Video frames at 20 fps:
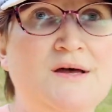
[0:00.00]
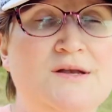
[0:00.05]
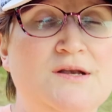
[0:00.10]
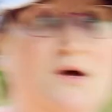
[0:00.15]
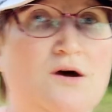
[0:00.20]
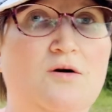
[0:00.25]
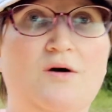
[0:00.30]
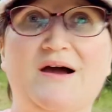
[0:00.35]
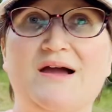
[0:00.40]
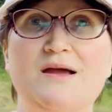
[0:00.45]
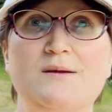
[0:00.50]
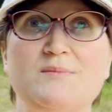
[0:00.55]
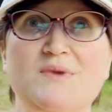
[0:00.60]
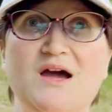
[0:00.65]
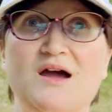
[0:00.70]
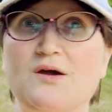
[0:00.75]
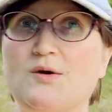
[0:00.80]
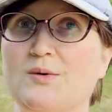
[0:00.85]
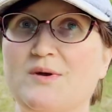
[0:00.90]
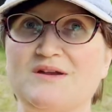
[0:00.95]
I am
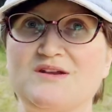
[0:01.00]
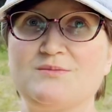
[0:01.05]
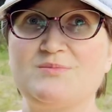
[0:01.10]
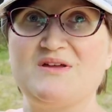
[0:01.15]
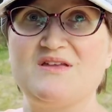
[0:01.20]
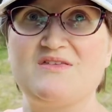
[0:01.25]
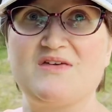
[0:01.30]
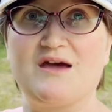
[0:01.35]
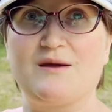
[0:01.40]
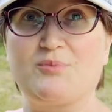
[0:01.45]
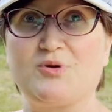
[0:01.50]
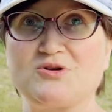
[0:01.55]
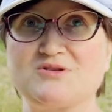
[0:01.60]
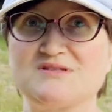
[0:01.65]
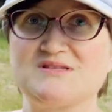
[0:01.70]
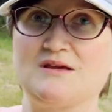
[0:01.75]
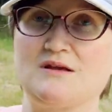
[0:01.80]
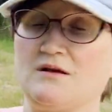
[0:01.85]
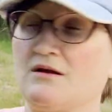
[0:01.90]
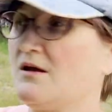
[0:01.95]
not going to be that
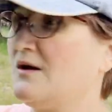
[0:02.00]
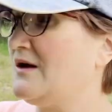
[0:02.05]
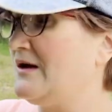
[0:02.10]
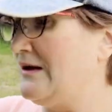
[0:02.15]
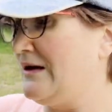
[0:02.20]
person